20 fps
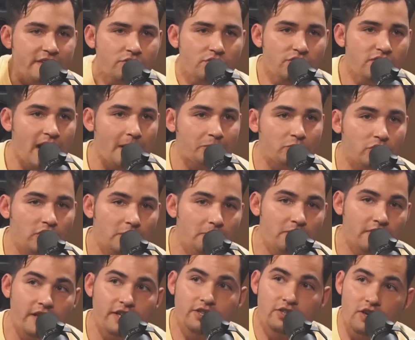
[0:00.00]
This is an opportunity to
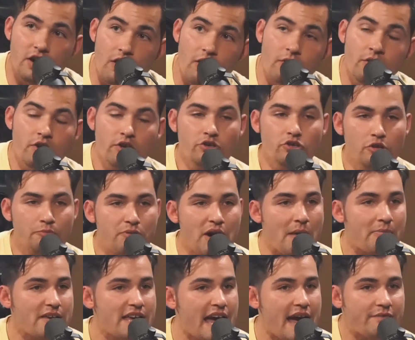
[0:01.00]
be like, yo, you
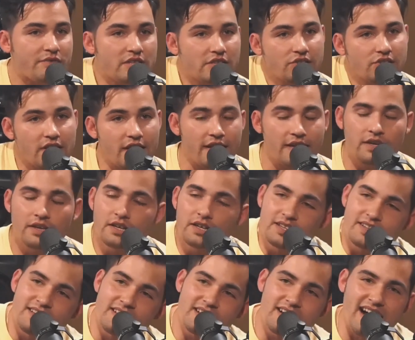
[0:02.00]
probably have these like
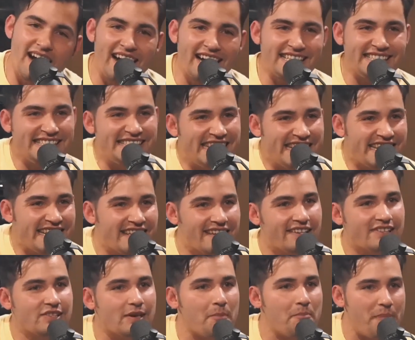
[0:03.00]

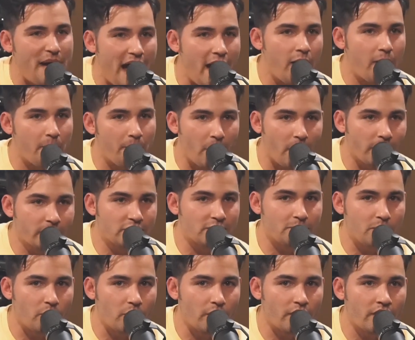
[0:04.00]
ideas about
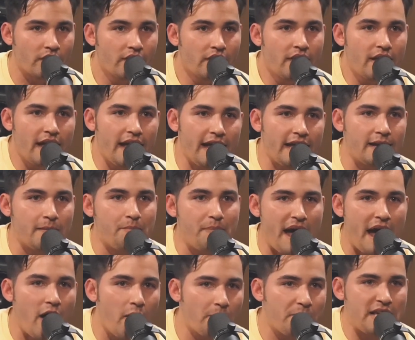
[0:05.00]
Baltimore and
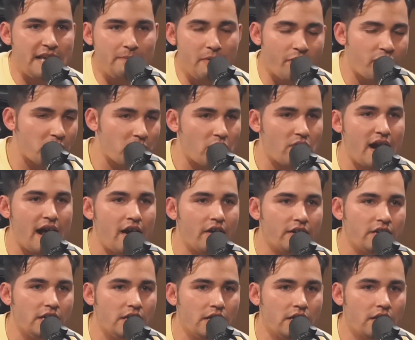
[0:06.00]
about people from
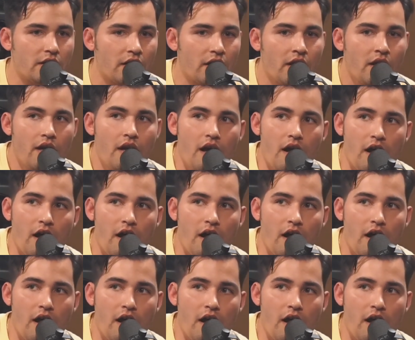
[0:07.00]
around here.